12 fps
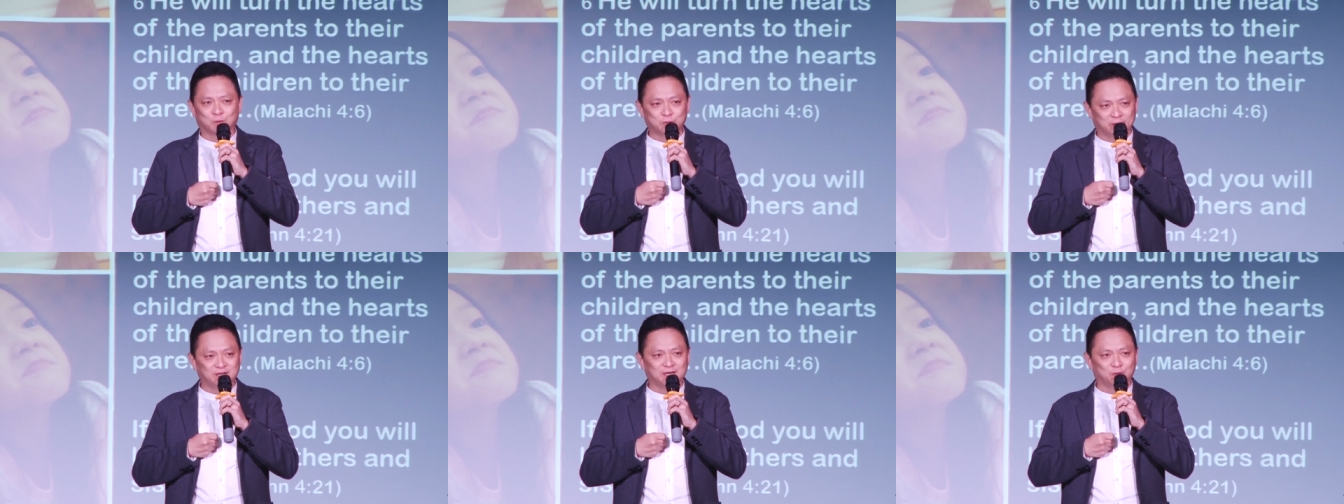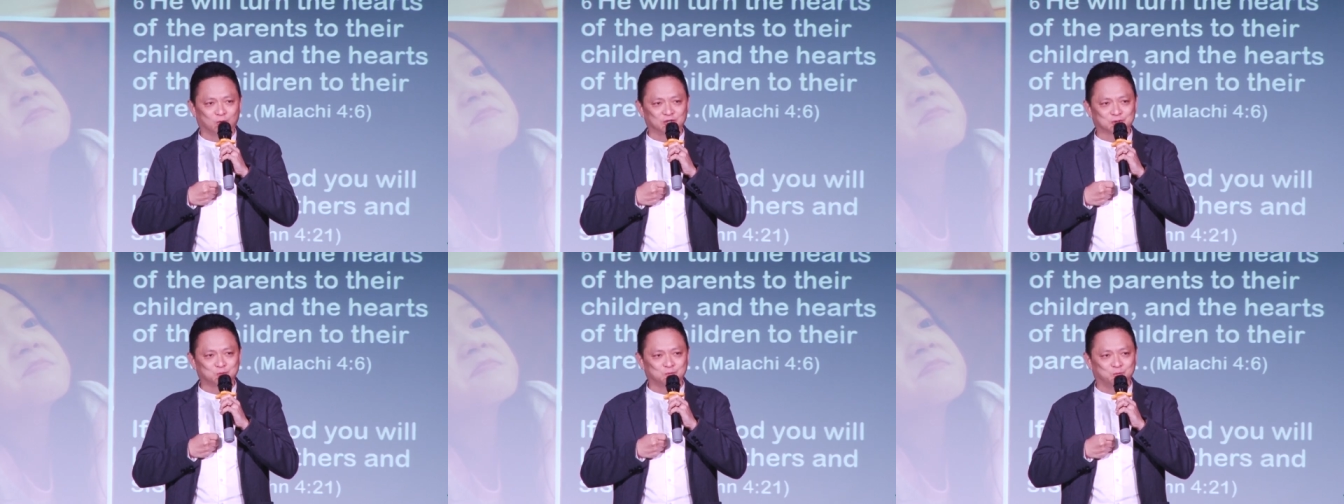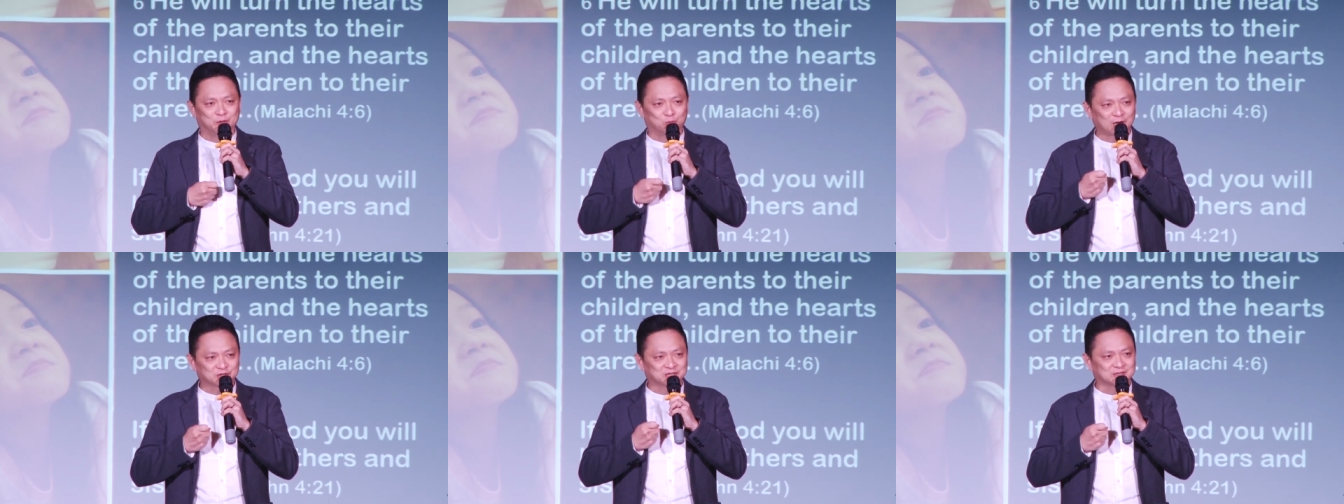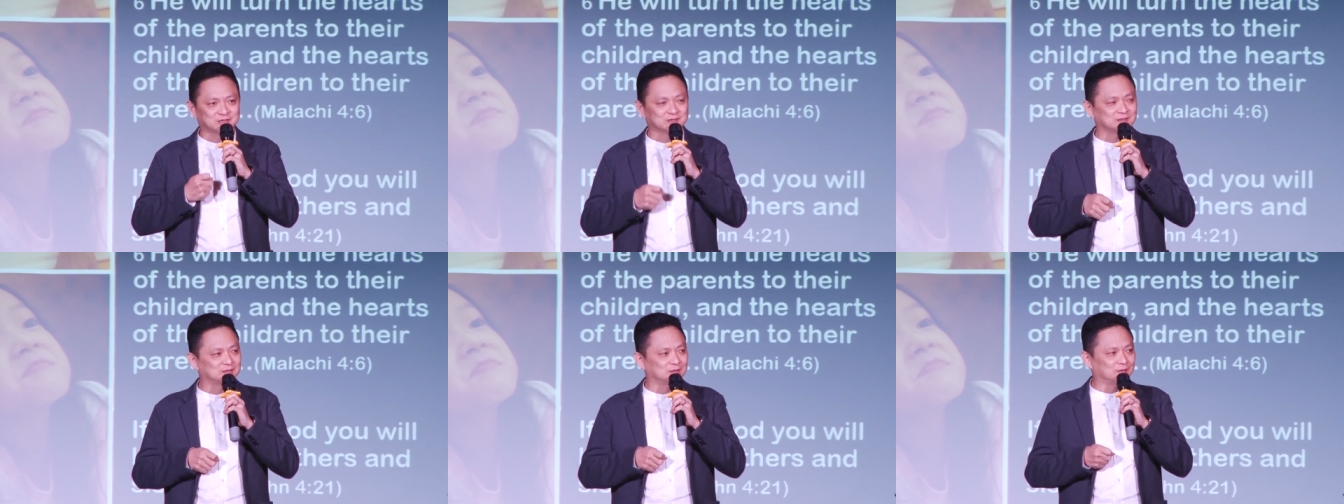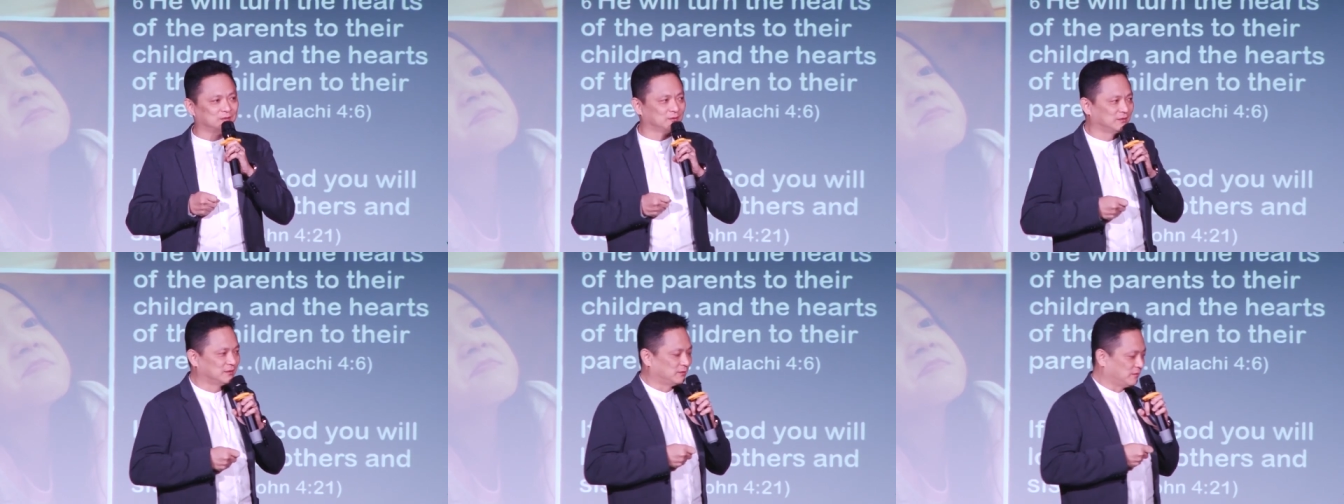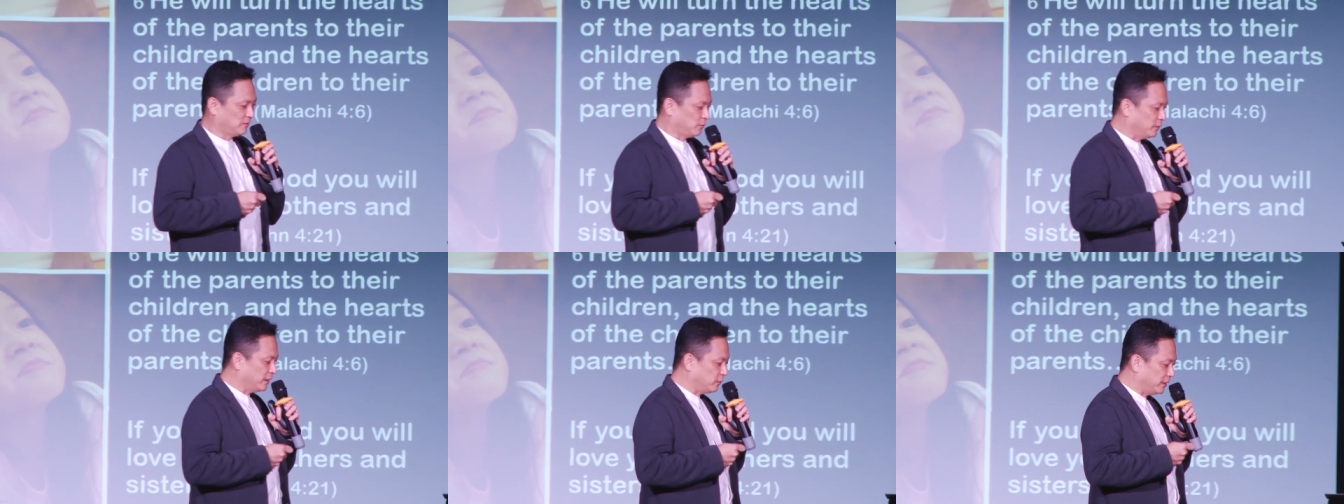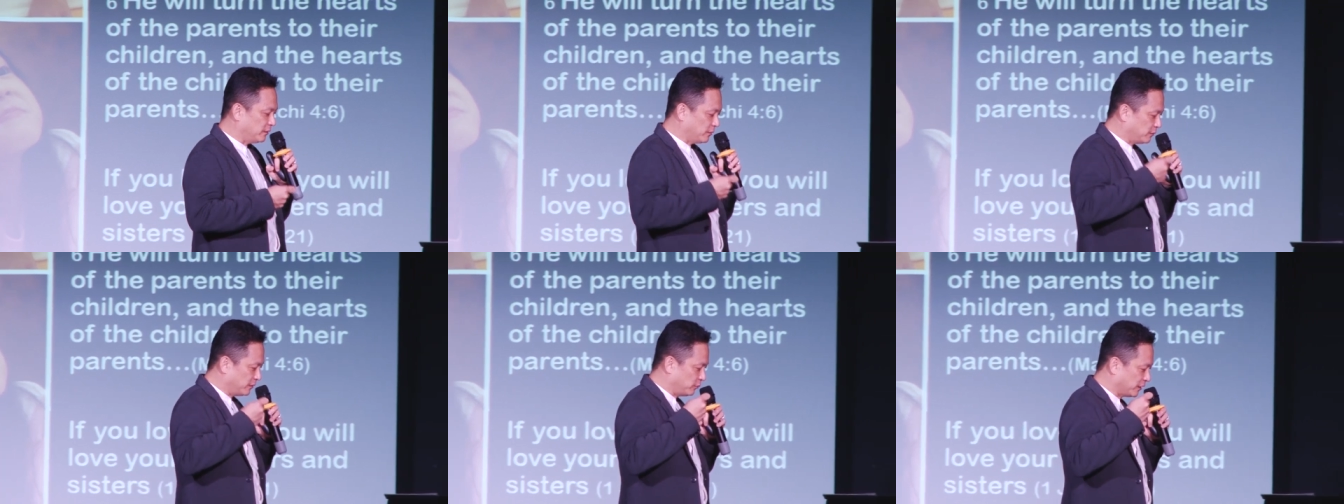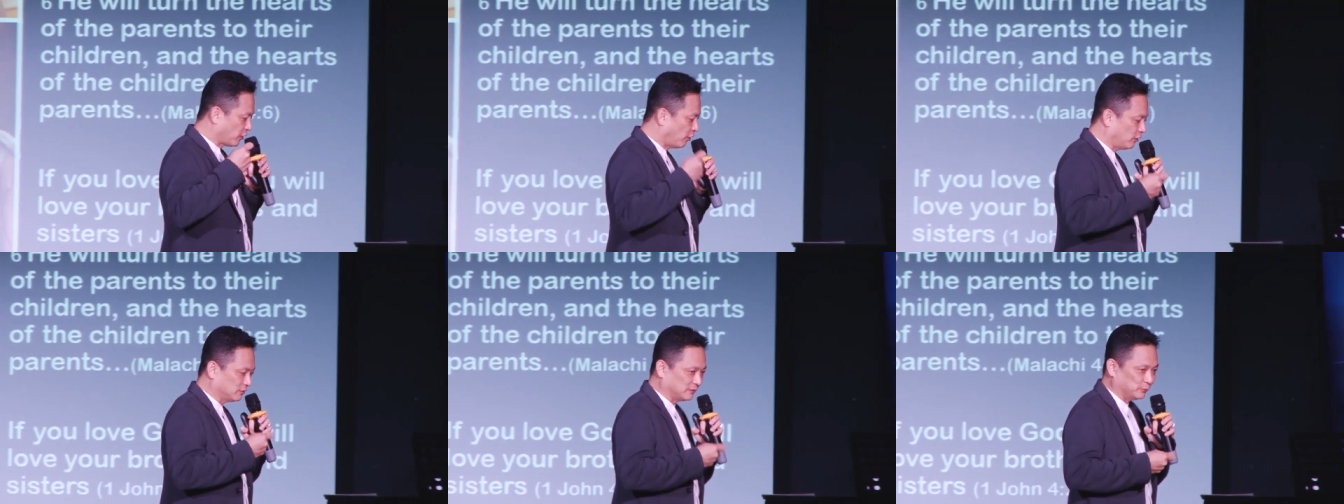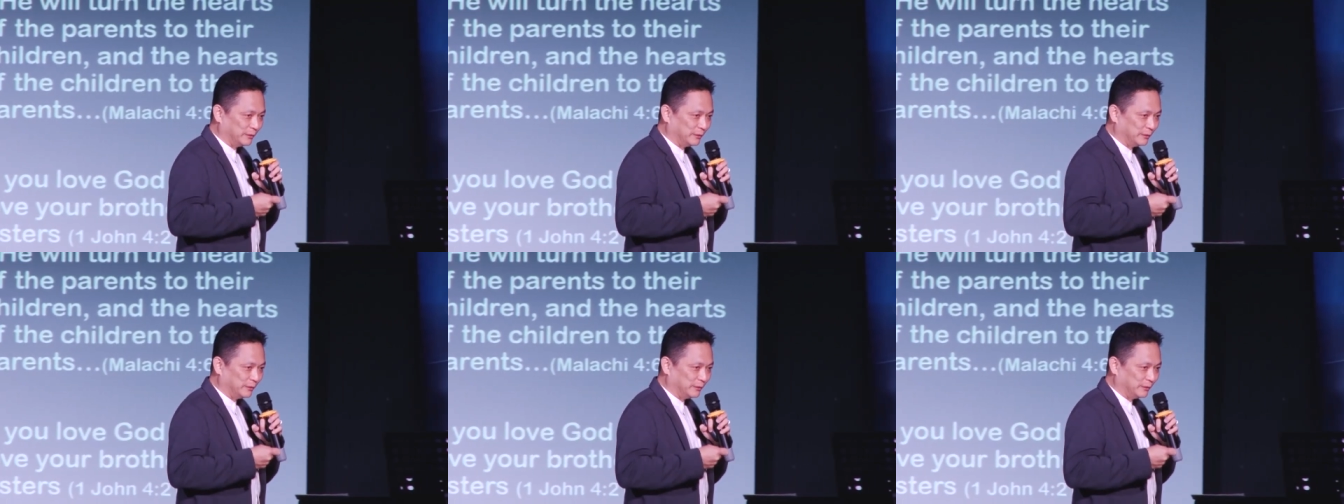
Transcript: what we did was we rushed. We, we, we, we called,